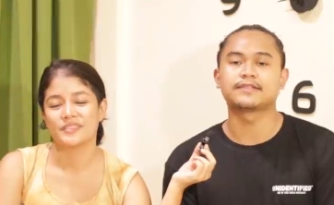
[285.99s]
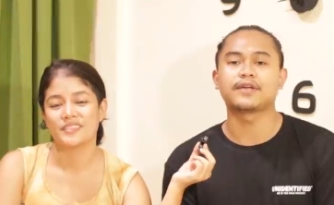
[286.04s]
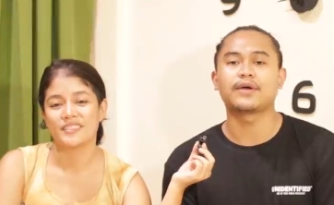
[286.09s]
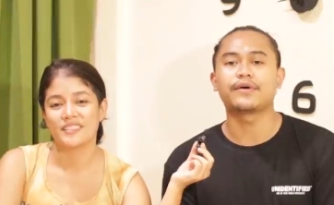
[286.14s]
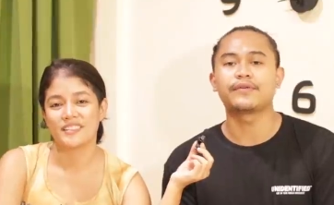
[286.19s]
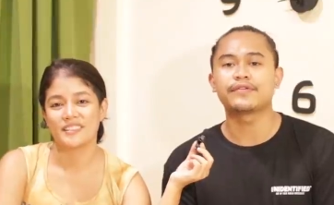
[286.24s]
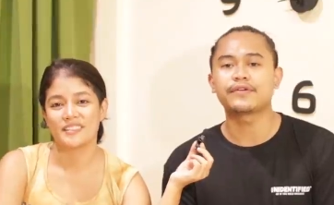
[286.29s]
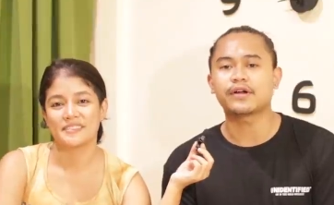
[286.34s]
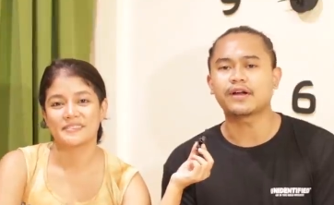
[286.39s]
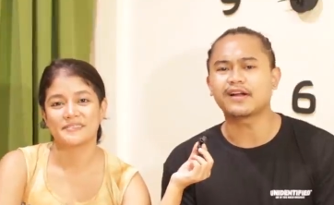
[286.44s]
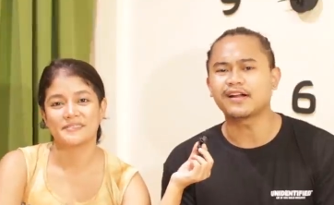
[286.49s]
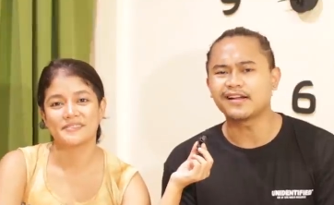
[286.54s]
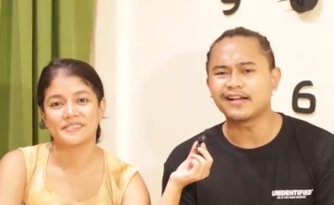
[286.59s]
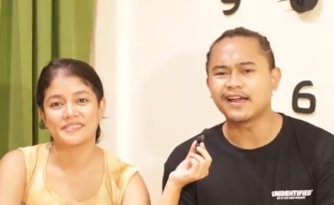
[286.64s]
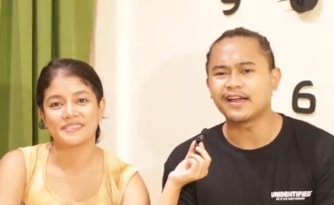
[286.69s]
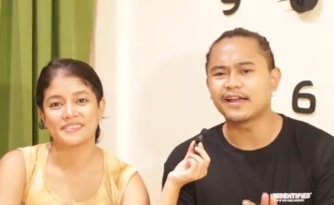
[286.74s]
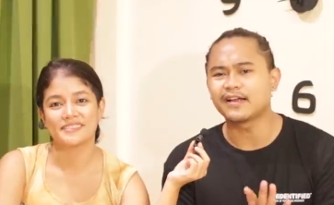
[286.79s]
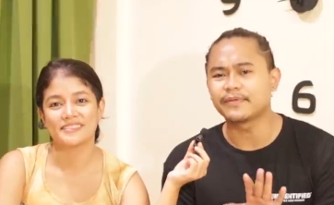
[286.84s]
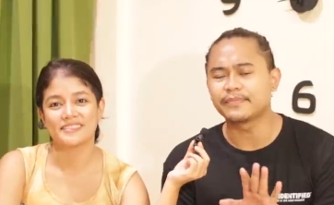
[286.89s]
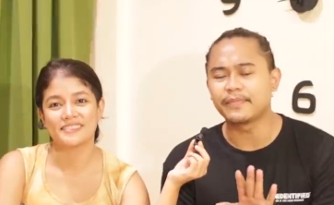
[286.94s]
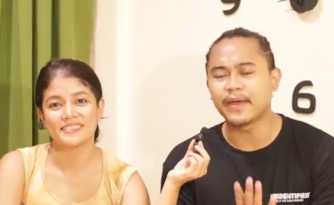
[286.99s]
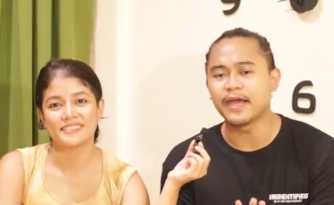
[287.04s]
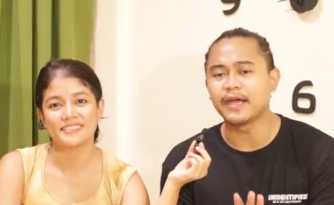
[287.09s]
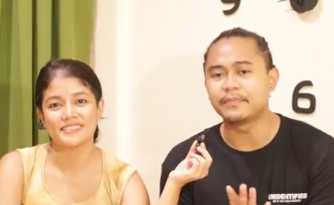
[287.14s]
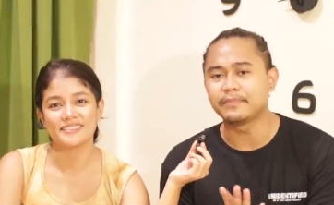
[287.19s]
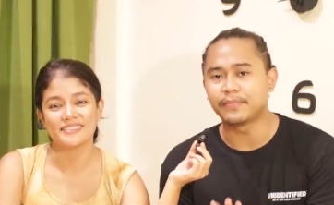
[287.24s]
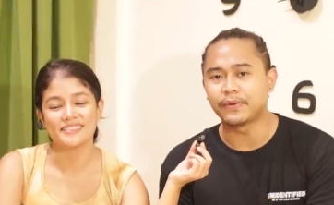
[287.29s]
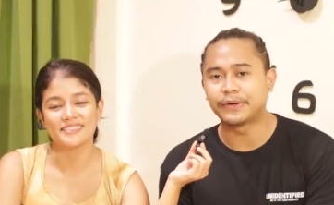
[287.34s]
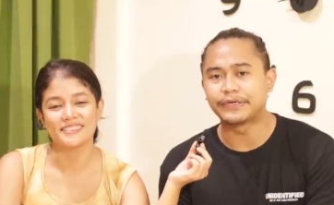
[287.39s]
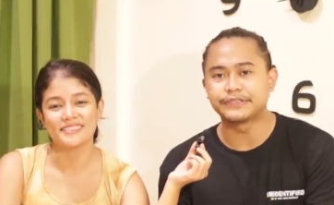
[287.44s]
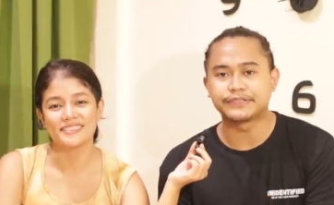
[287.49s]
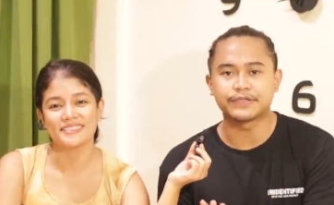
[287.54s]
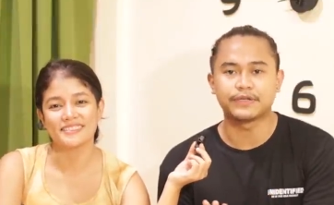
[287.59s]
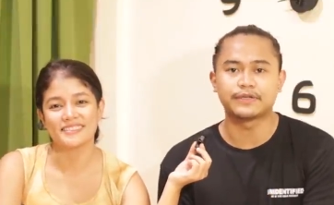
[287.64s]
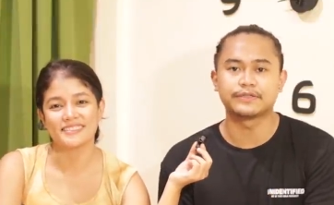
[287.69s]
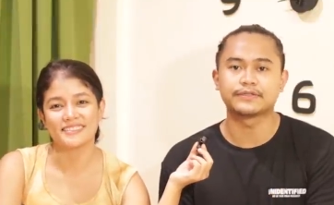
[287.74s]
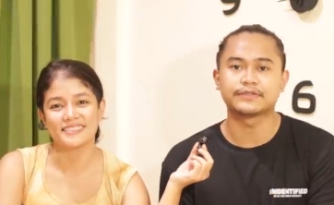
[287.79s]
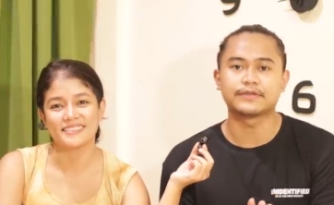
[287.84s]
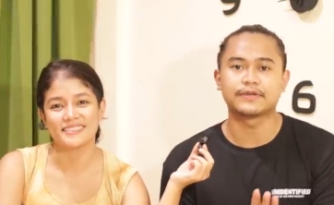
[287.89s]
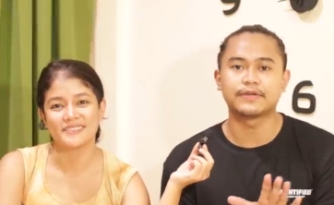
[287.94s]
Speaker 1: So there are like main points
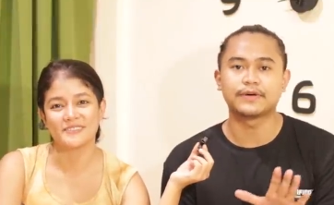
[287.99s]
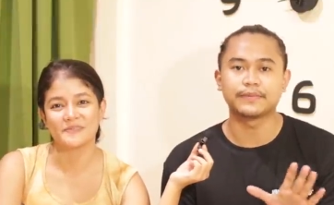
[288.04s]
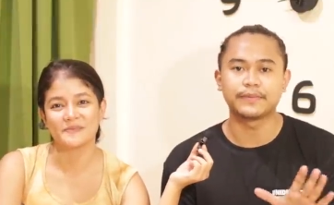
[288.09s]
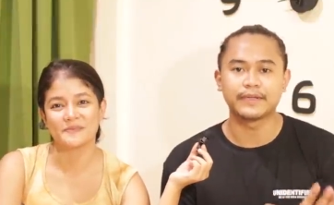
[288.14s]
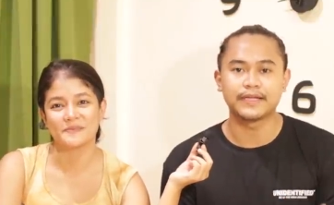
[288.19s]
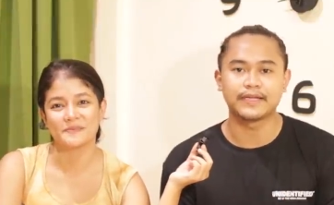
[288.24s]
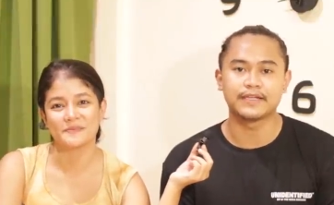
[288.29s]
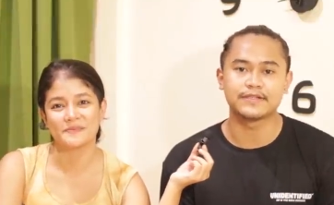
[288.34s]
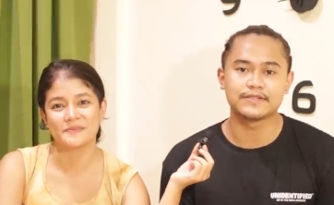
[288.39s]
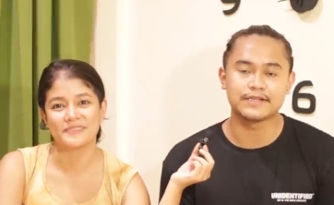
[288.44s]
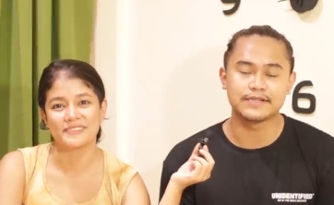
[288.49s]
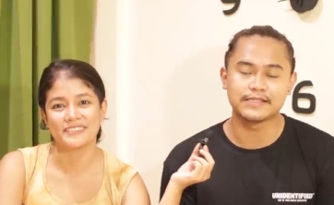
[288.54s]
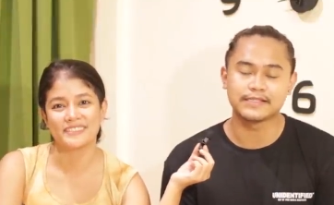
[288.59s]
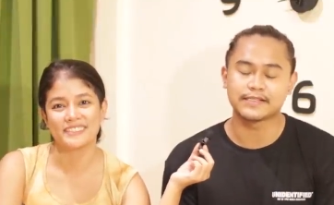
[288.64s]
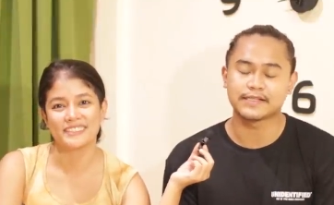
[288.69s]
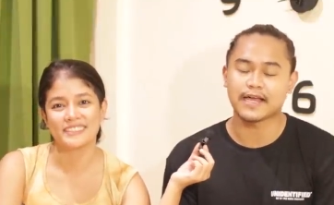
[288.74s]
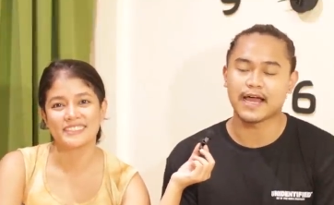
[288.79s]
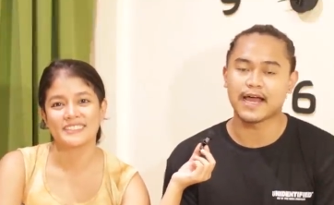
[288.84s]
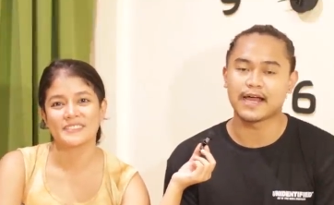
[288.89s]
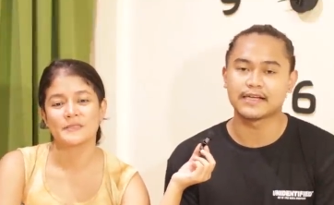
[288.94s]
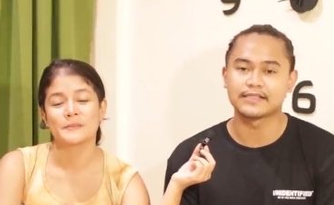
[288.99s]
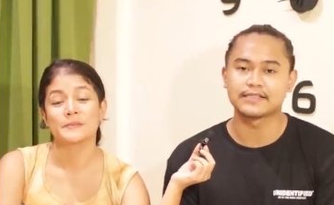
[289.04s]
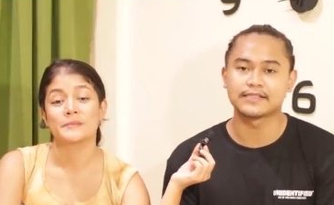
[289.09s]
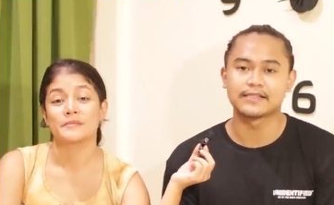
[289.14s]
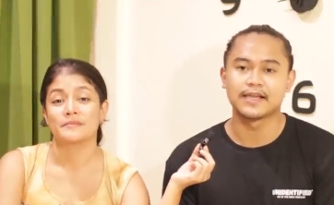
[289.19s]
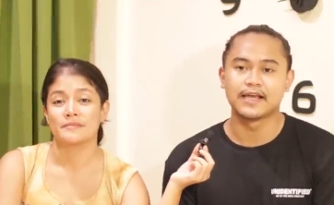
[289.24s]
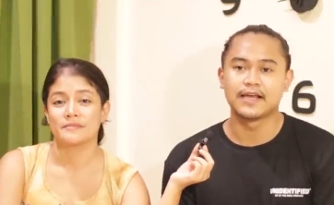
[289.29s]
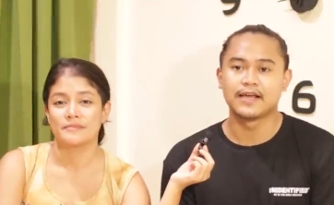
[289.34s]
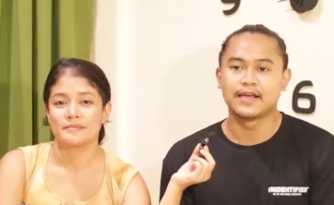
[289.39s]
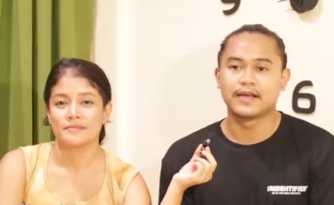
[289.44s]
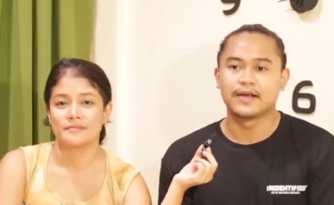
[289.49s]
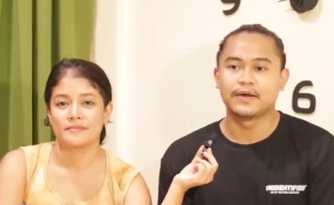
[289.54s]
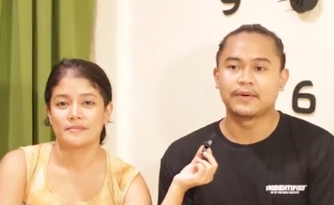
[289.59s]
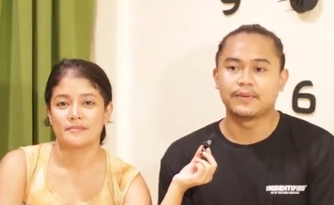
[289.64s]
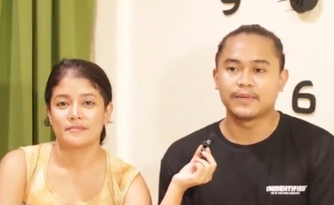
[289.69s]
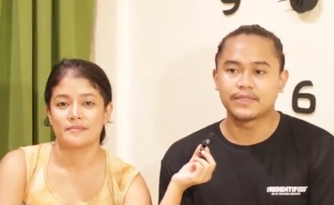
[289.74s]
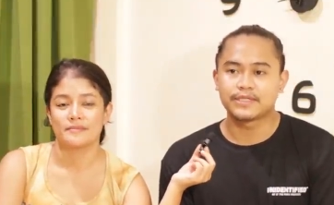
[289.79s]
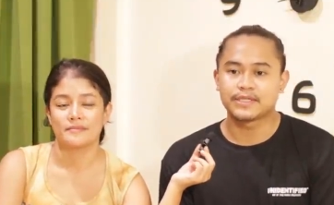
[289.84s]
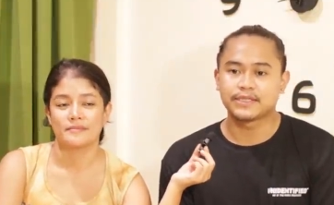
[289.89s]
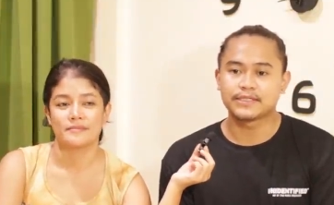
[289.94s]
also that we need to discuss,
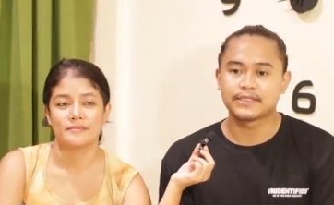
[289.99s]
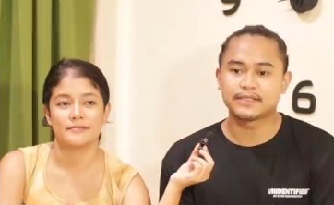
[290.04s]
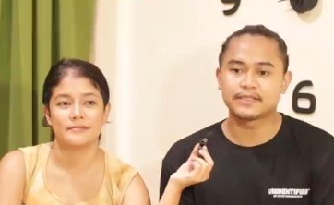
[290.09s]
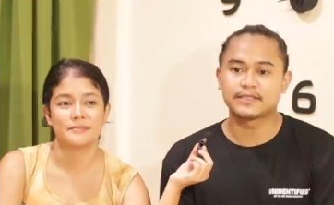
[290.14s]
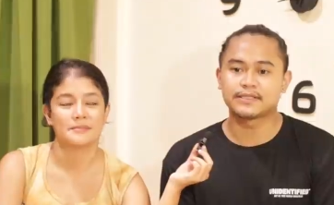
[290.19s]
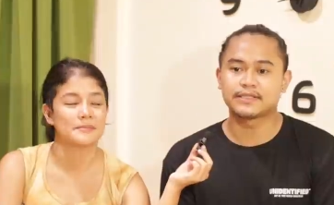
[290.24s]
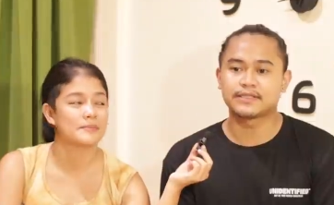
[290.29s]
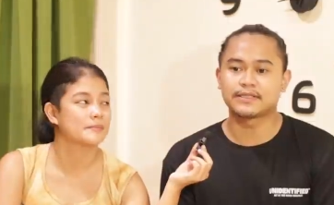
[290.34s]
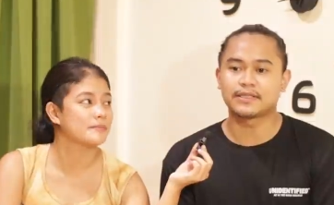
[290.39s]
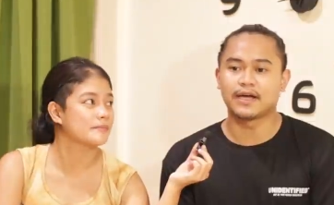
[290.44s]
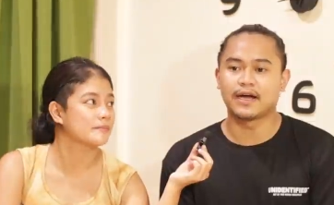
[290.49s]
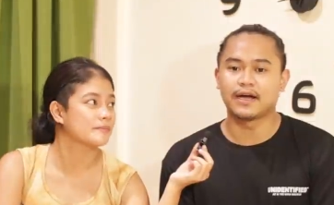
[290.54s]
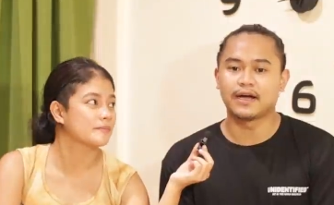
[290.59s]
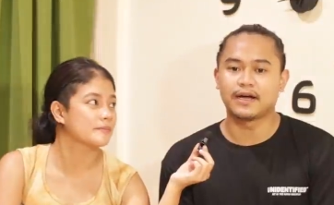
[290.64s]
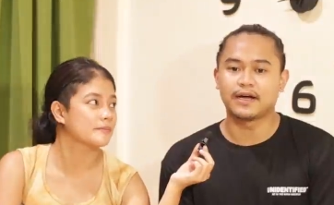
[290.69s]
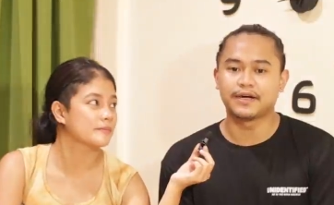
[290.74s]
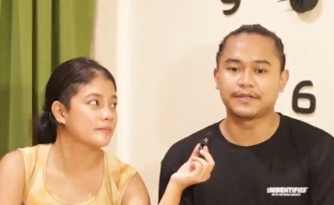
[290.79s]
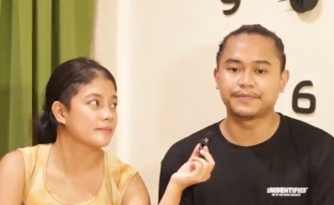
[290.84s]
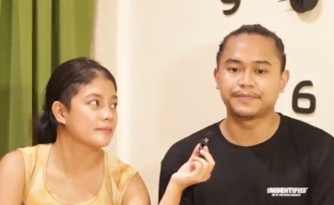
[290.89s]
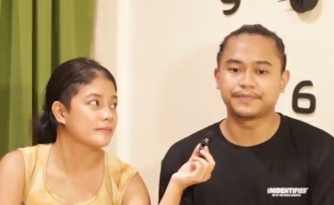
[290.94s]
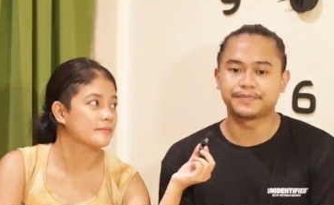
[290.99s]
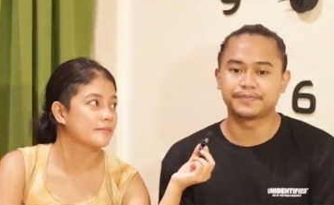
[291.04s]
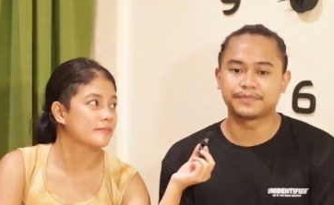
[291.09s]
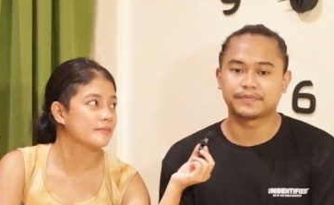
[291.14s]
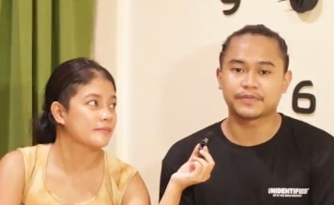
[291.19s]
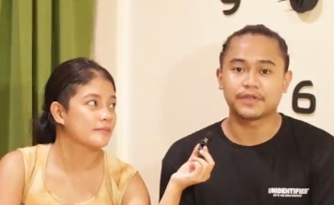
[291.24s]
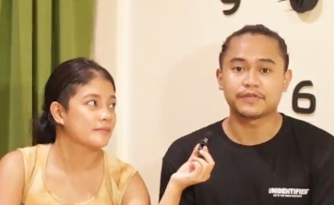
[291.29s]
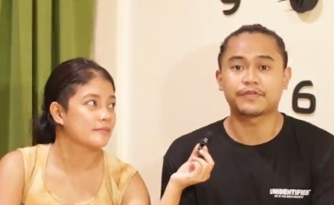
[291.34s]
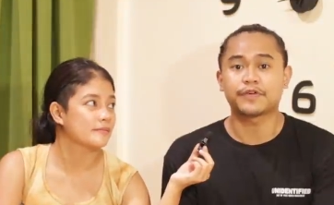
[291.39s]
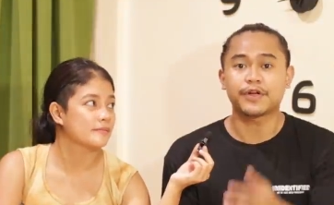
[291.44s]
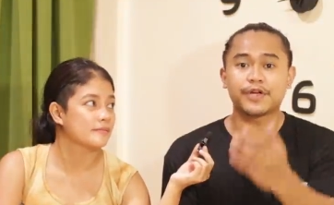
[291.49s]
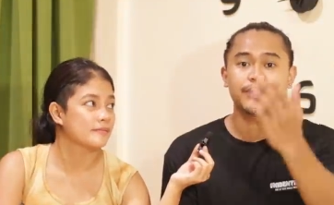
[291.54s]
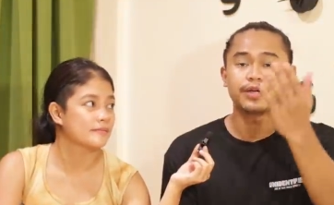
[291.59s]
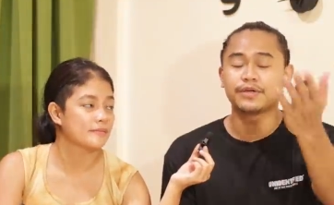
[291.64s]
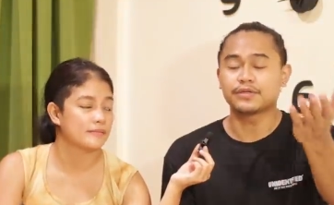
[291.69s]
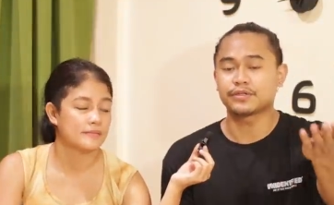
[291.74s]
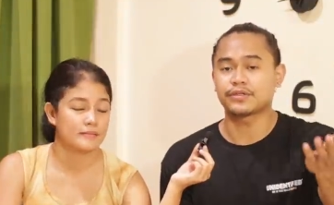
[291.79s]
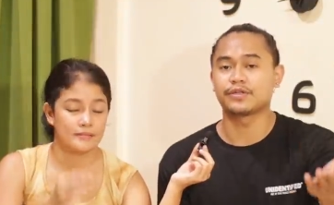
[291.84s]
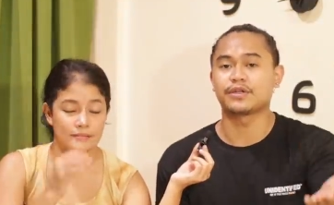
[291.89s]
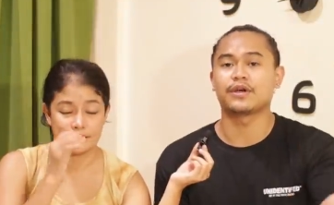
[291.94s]
which is um, for
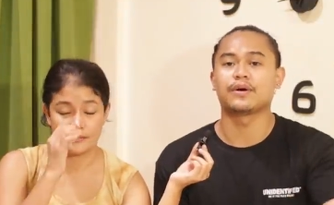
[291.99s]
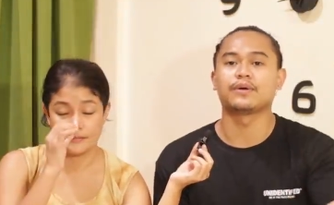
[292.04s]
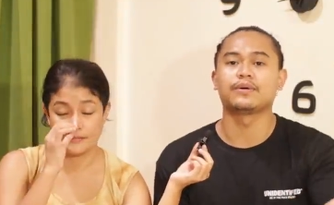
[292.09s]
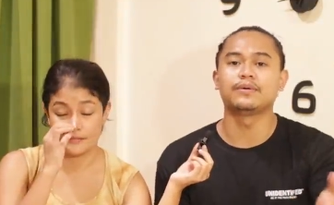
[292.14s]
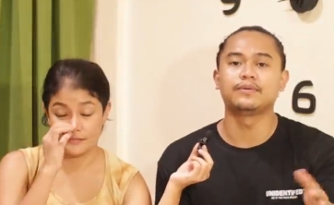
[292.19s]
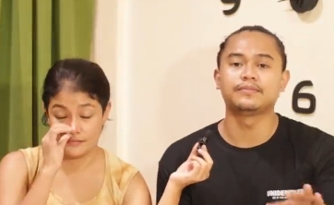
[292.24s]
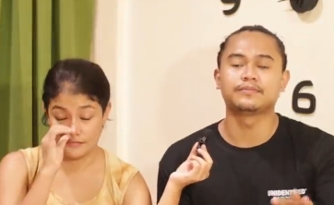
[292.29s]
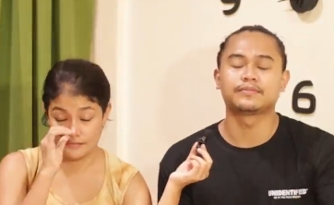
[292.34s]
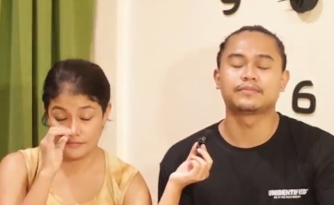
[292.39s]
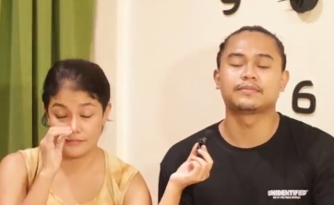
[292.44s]
you to know.